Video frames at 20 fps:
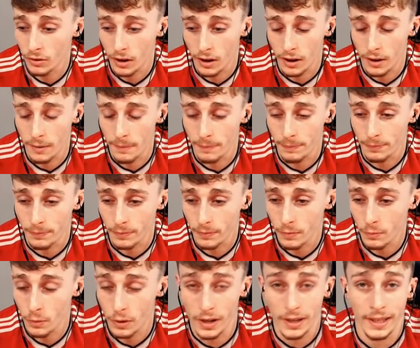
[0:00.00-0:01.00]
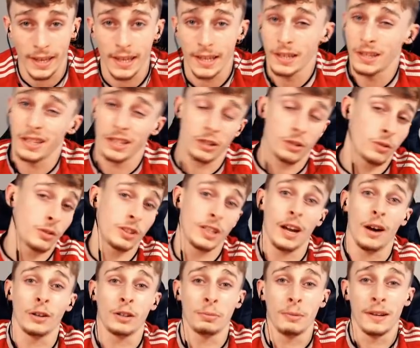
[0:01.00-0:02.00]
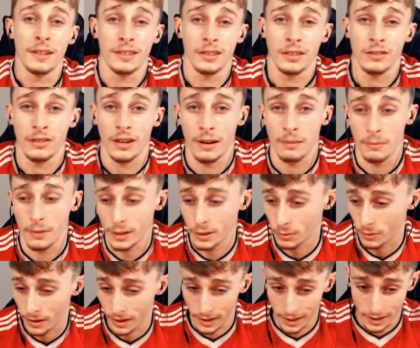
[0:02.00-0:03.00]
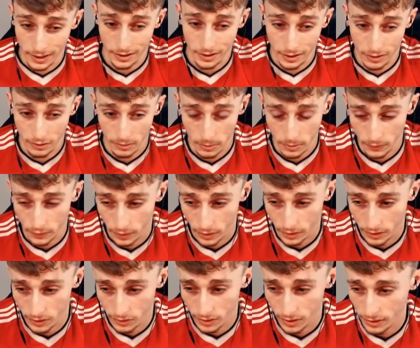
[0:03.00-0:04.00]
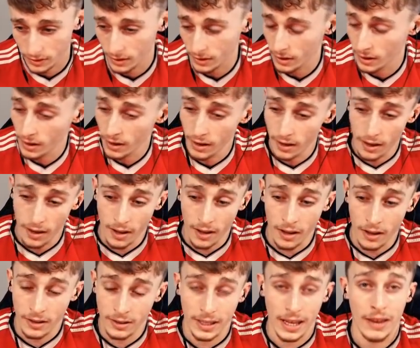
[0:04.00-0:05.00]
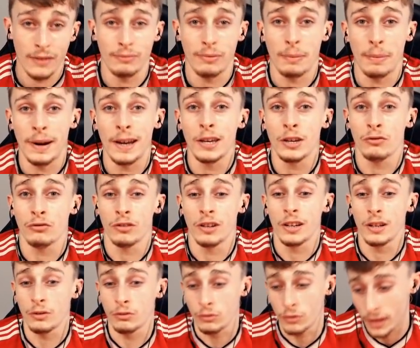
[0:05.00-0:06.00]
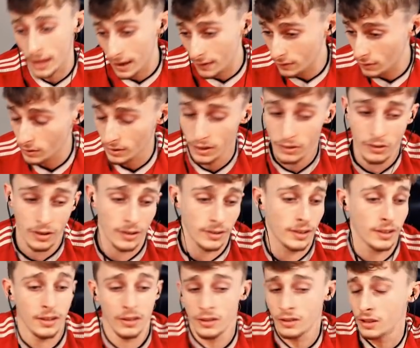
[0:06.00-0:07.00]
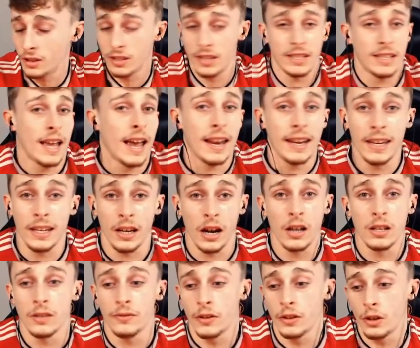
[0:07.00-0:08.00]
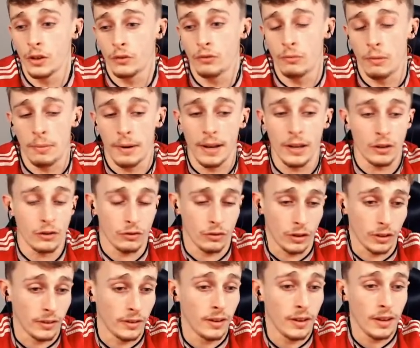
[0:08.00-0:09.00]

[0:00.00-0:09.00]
We're going to get into this. Shout out to my Instagram, my Twitter. Links in the description for those interested. Same for my Patreon. Links all there for those interested. Suggest any kinds of videos for my Patreon.